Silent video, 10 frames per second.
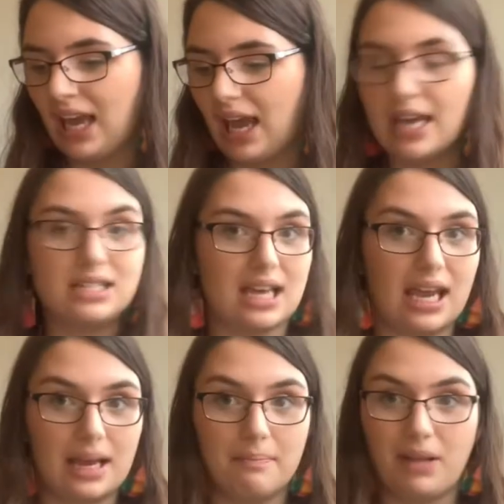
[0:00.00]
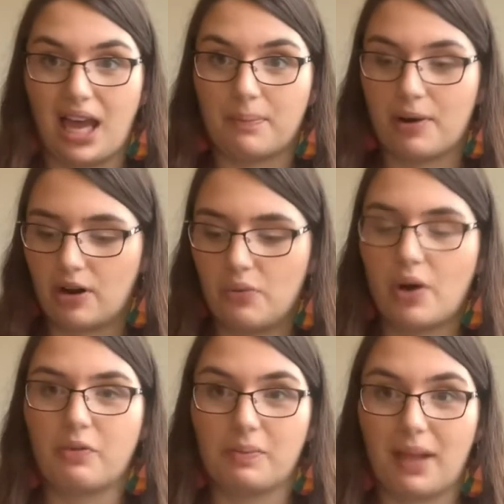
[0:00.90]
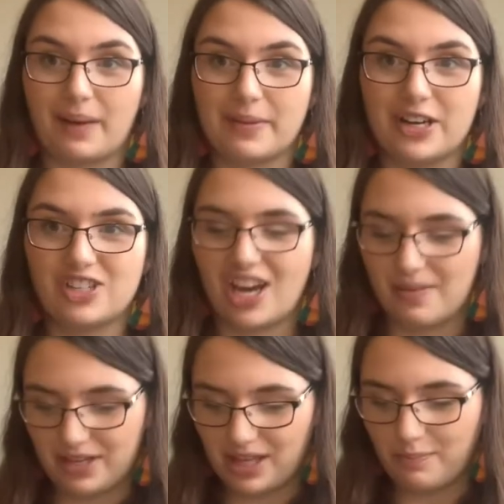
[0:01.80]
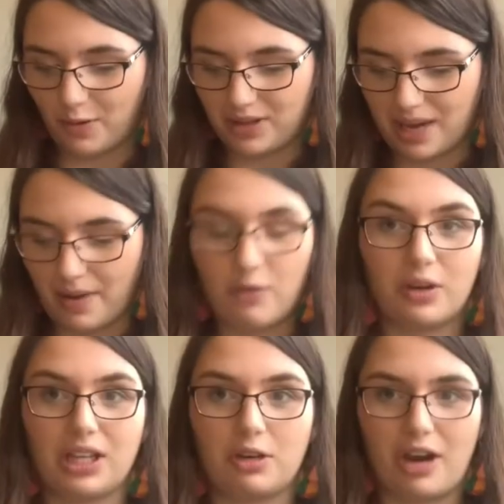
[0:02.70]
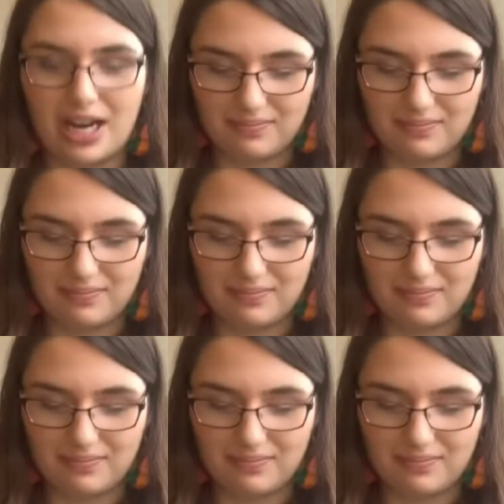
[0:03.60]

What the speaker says: and a blackberry one with blackberry jam, and they both came out really great.